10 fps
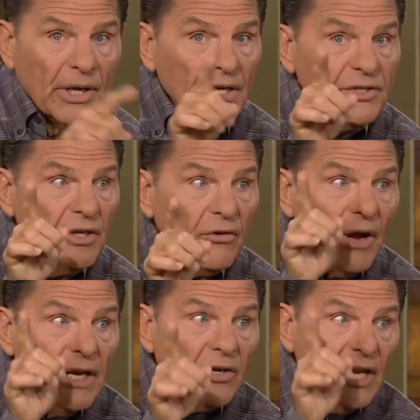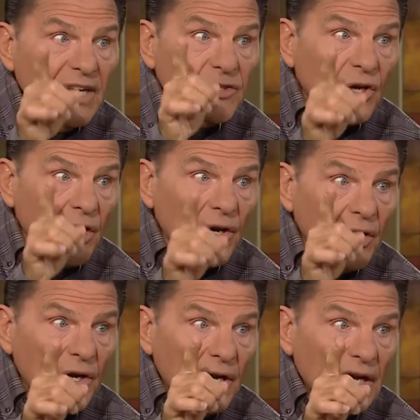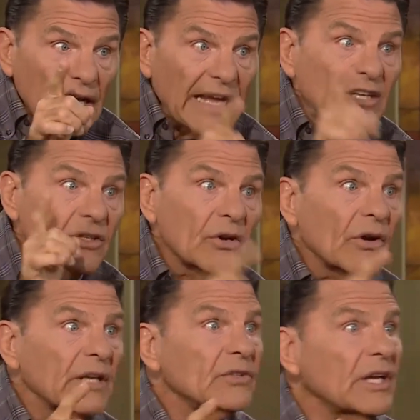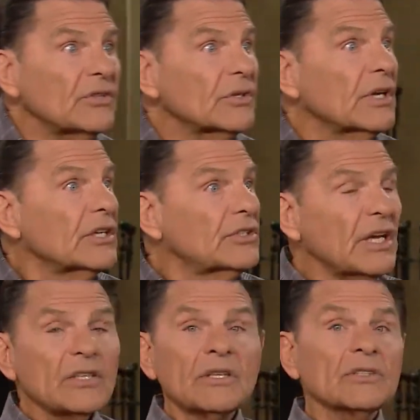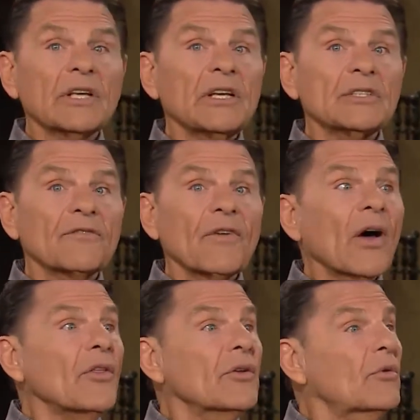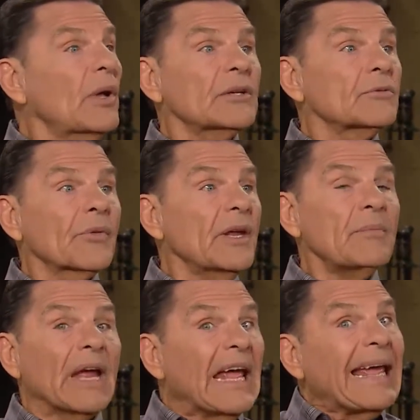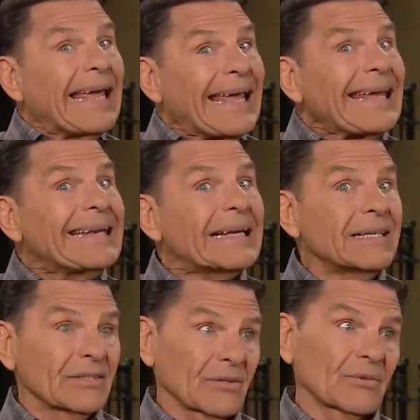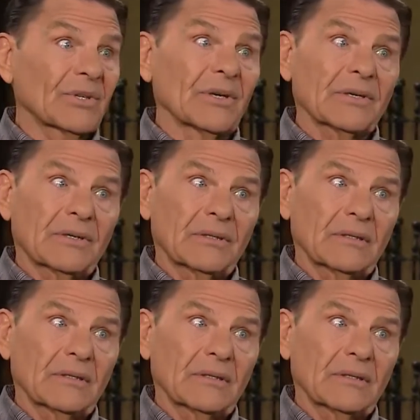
He's the, the great teacher. The he's the great teacher. Jesus said, It's the Father that dwells within me. He does the work.